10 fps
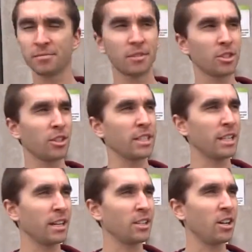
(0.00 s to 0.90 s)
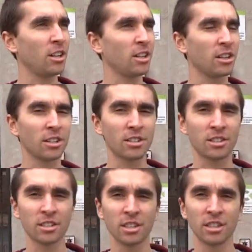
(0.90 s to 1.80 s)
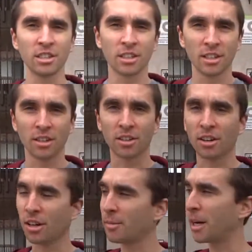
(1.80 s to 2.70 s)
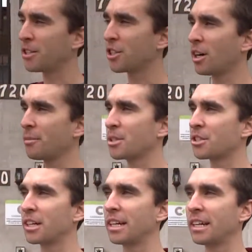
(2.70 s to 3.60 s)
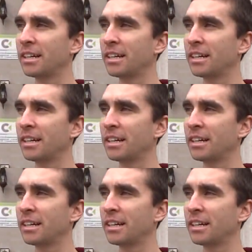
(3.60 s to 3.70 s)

It's only $10. They're all about geometry.